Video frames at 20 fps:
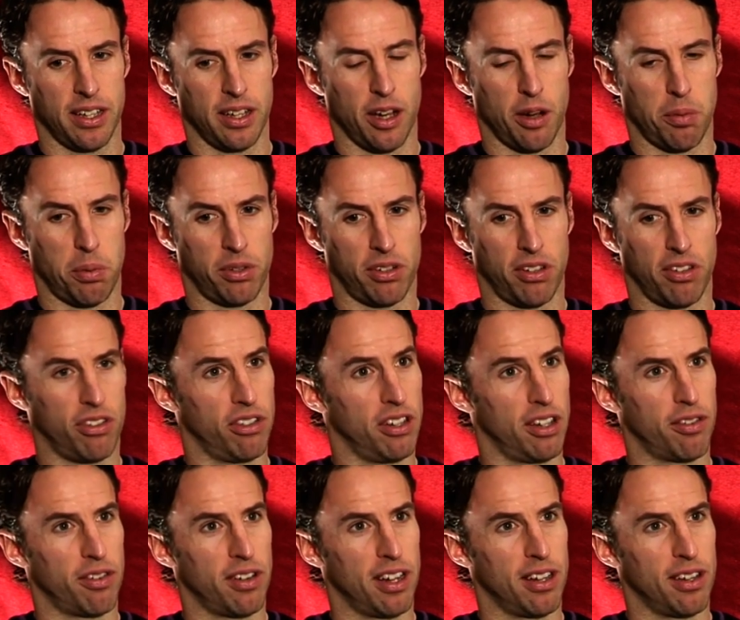opposition
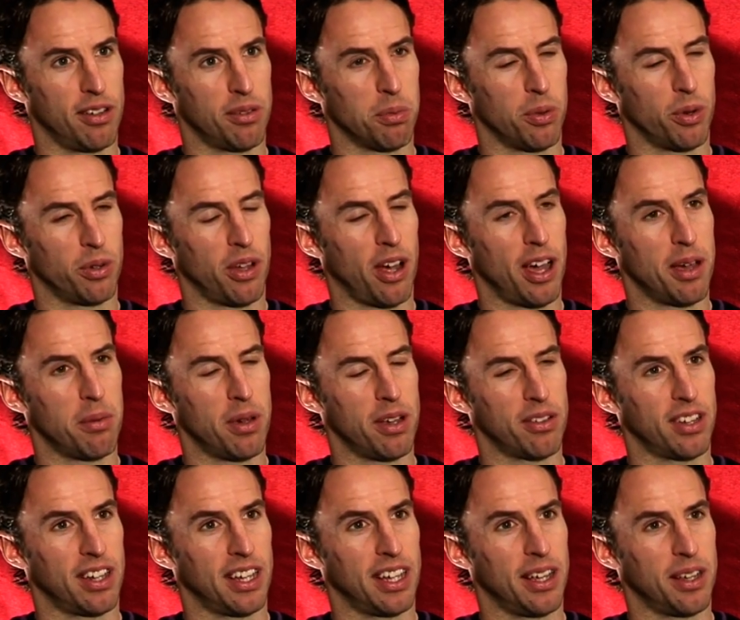defenders more
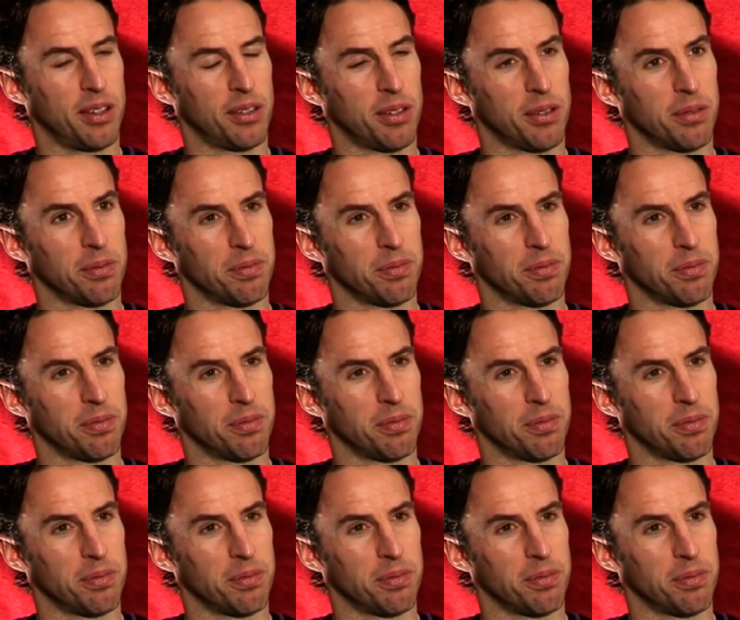nightmares than he is.